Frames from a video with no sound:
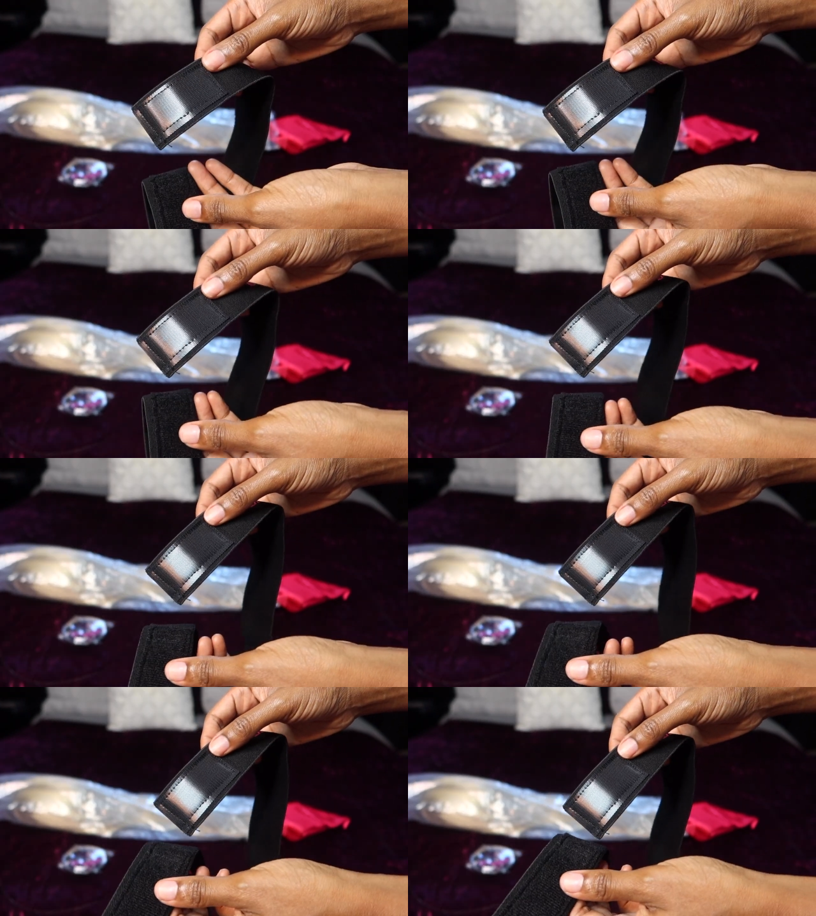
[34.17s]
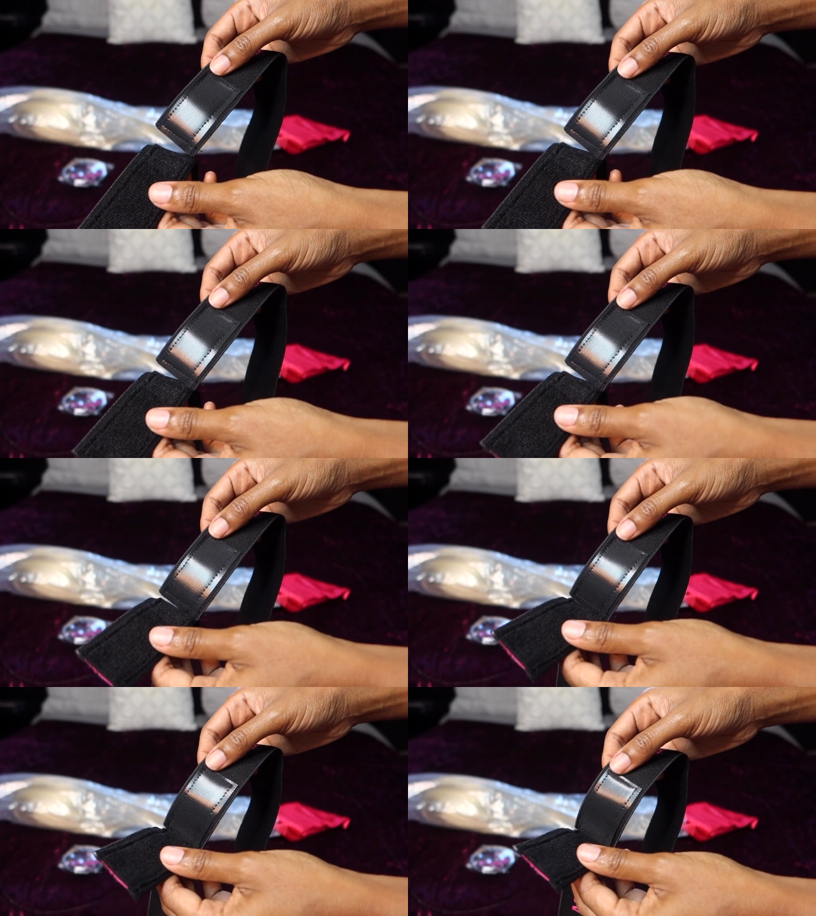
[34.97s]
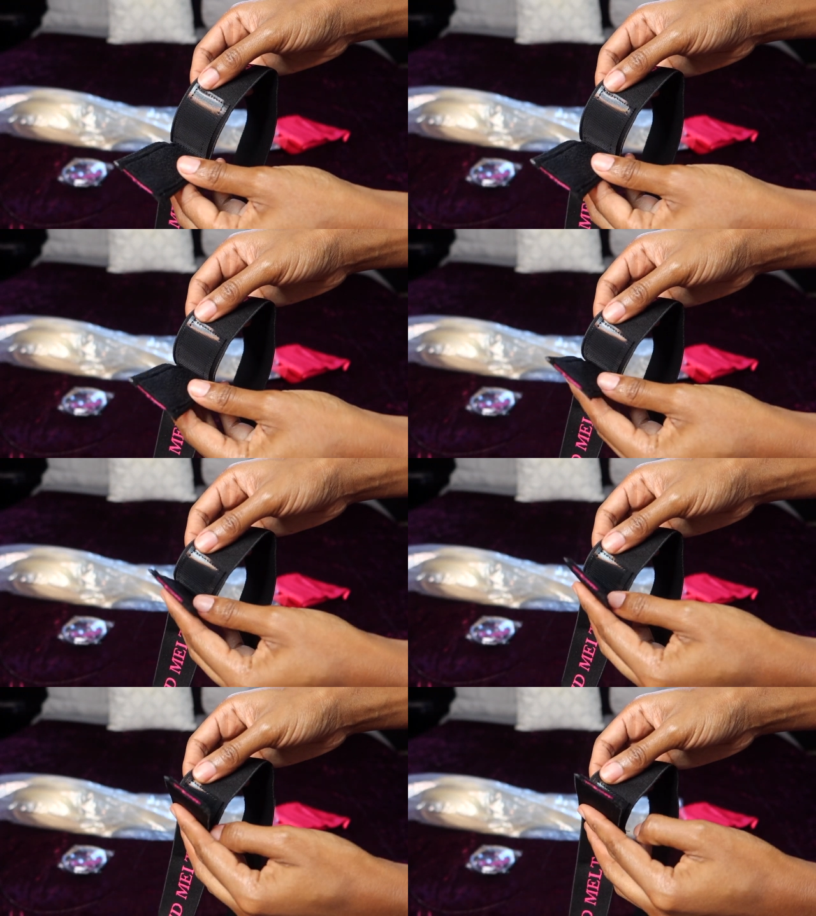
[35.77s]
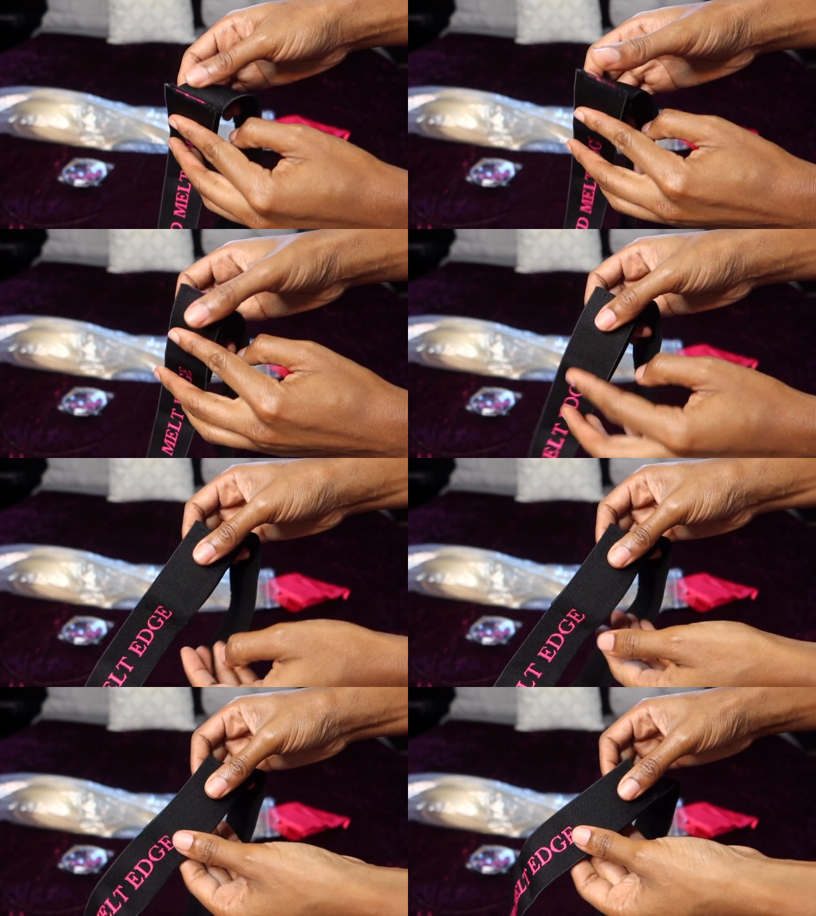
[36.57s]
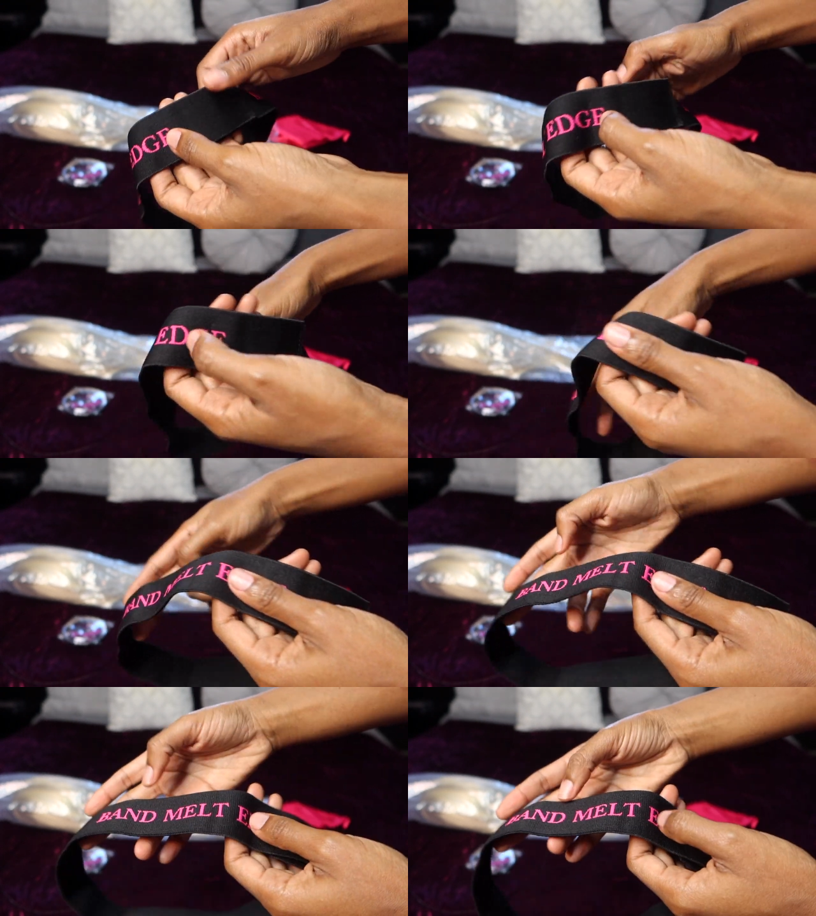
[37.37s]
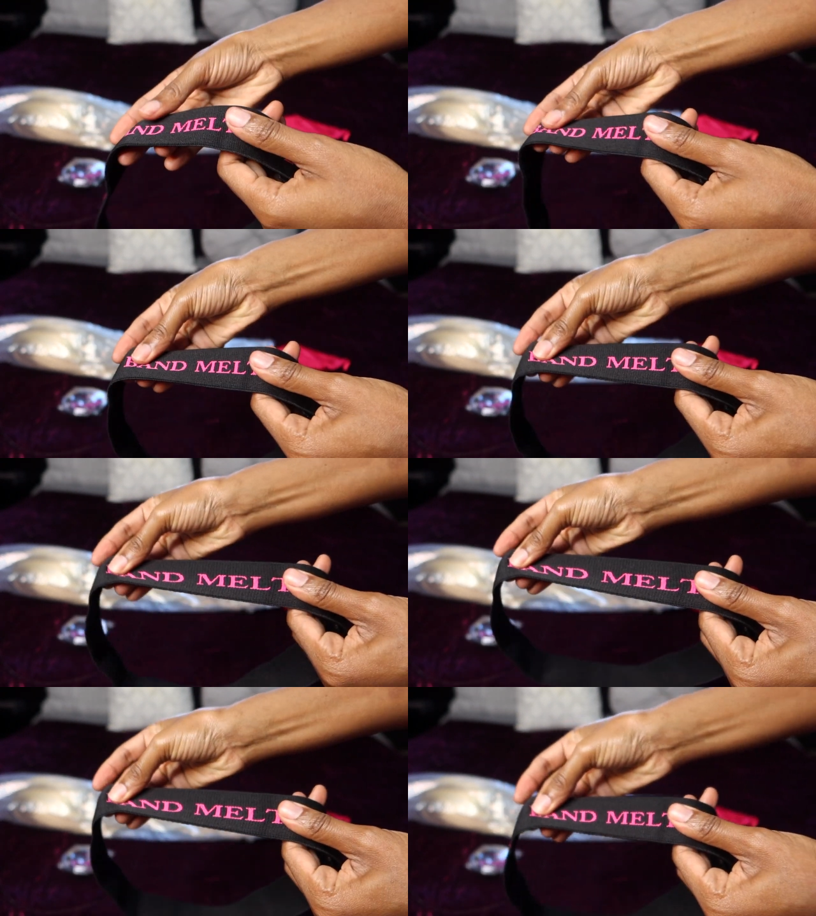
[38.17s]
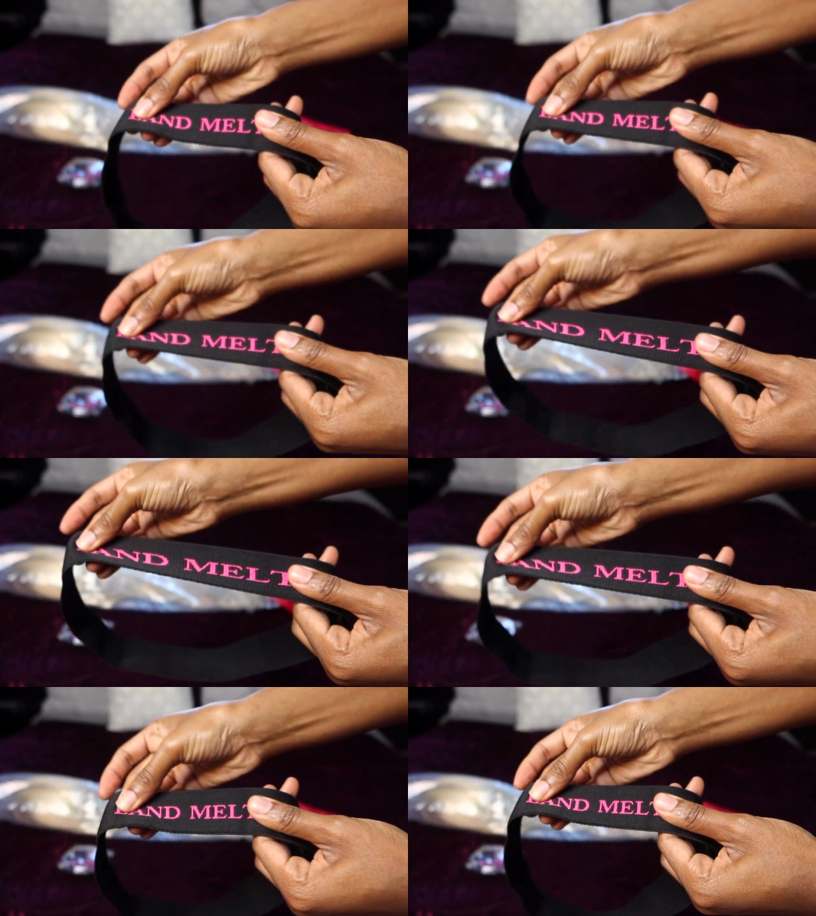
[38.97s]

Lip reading: (no speaker visible)